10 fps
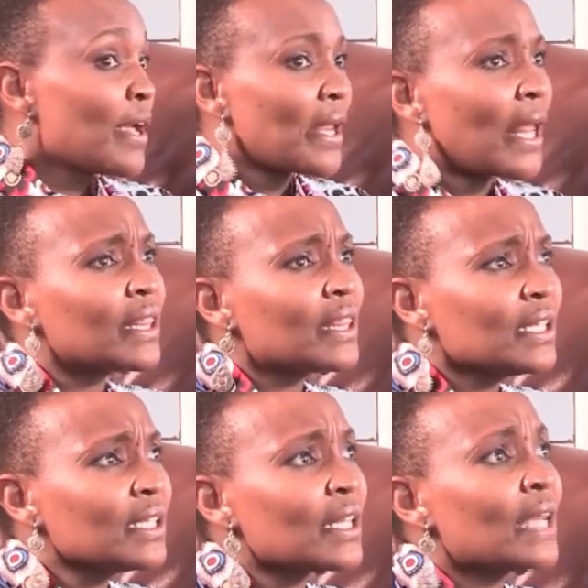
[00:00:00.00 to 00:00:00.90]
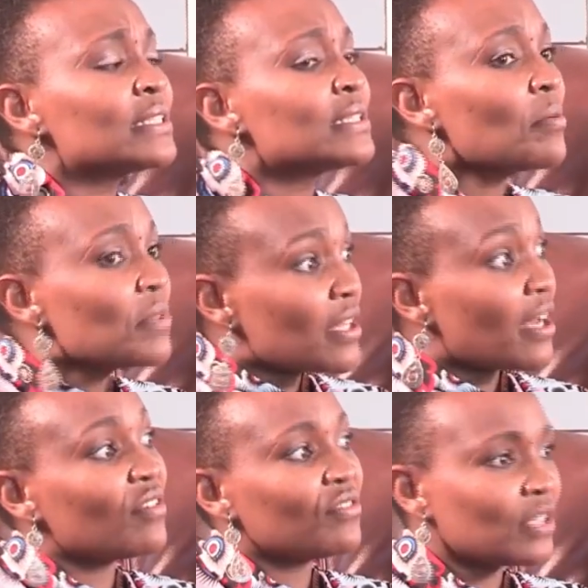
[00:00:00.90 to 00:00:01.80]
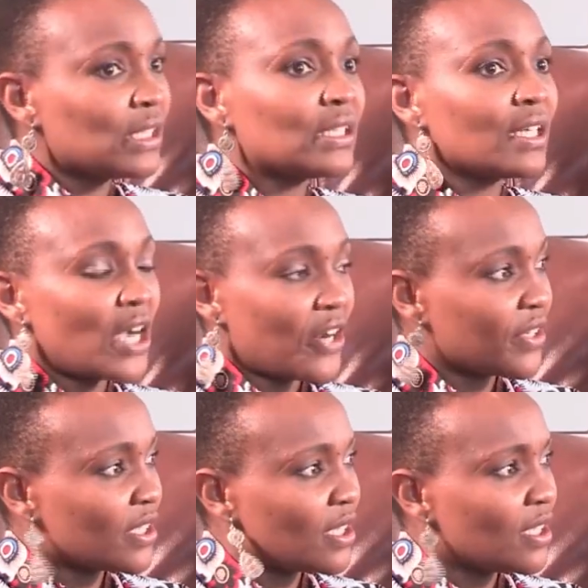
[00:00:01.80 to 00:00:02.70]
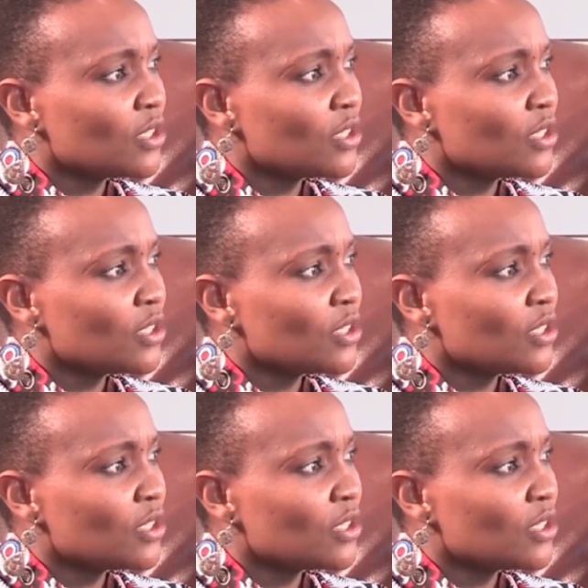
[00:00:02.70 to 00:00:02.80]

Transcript: And I think that is something that I've really carried,